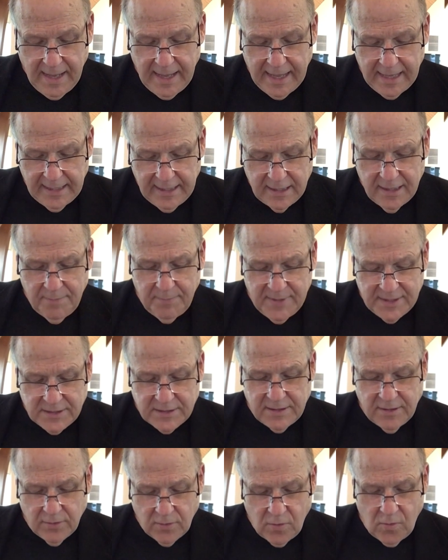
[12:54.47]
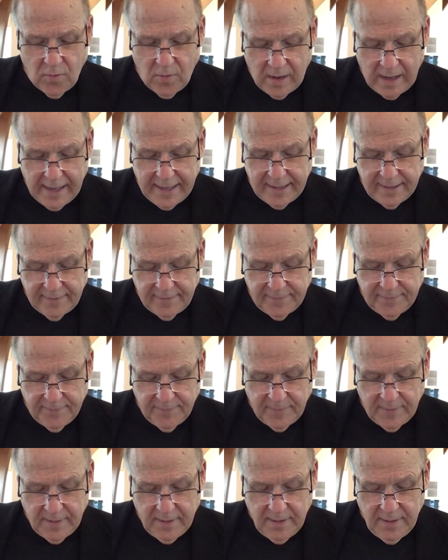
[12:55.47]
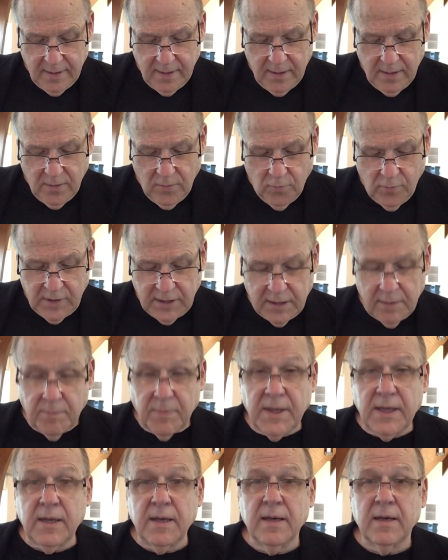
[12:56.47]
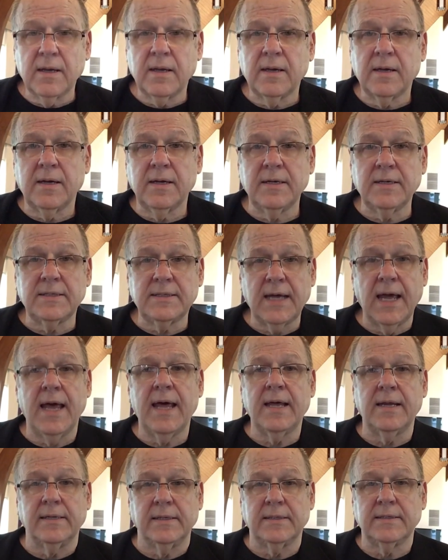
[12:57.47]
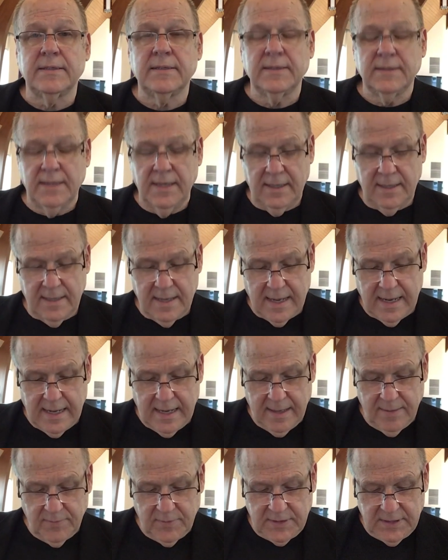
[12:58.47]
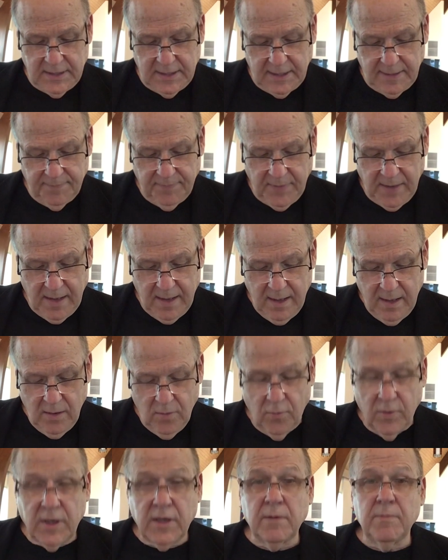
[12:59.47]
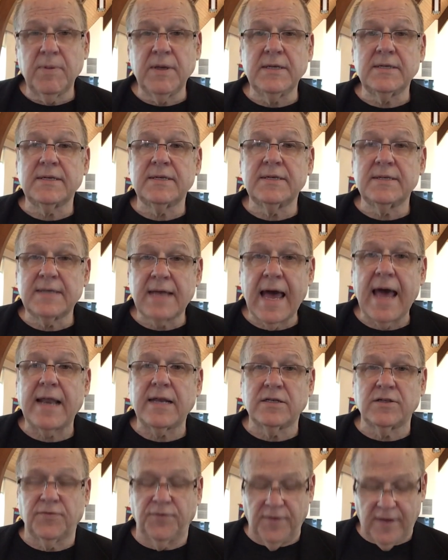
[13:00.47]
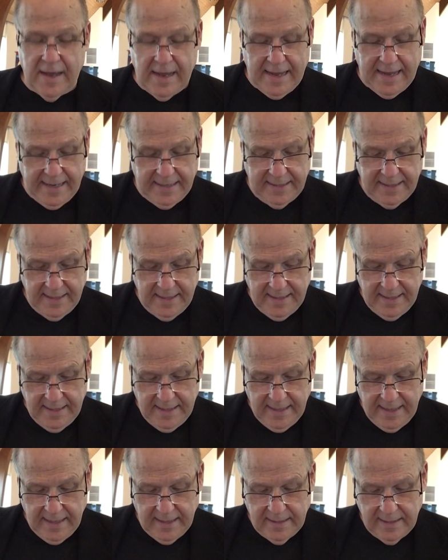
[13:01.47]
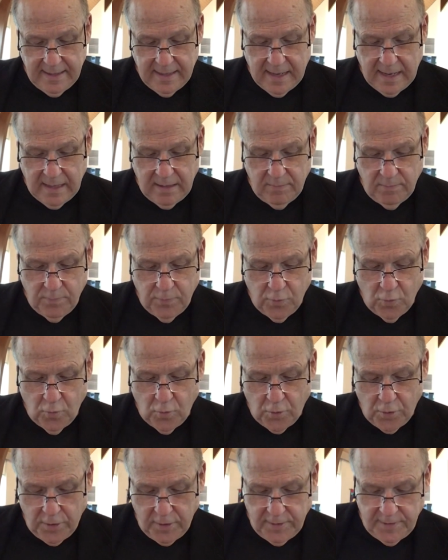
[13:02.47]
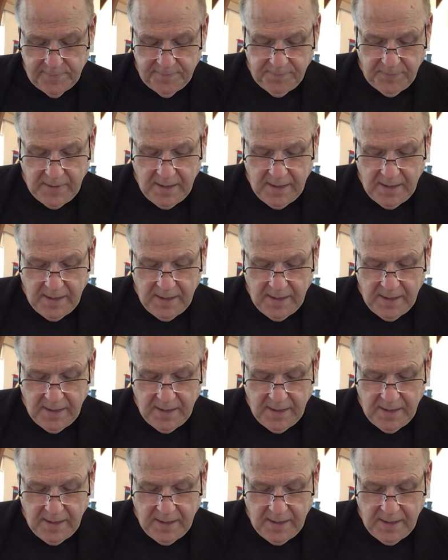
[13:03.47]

And in the midst of the quiet, we can be content and not empty. We can be satisfied and not bored.